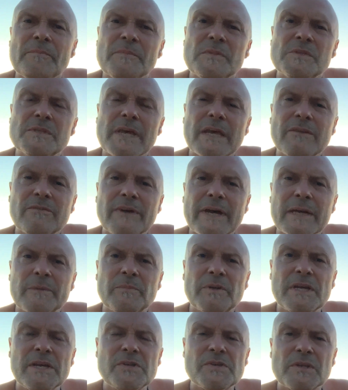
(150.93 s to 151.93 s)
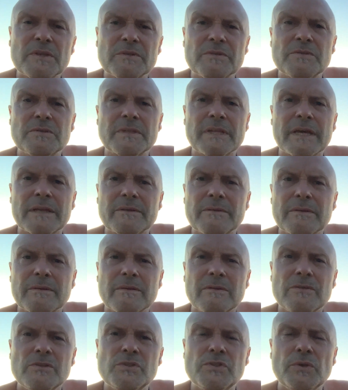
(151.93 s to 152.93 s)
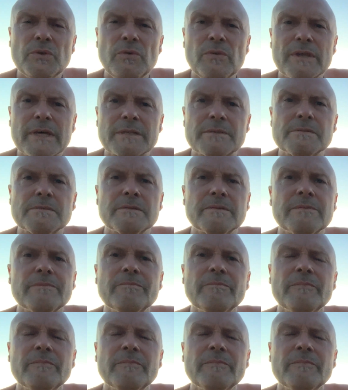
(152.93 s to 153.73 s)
send vibrations that soothe us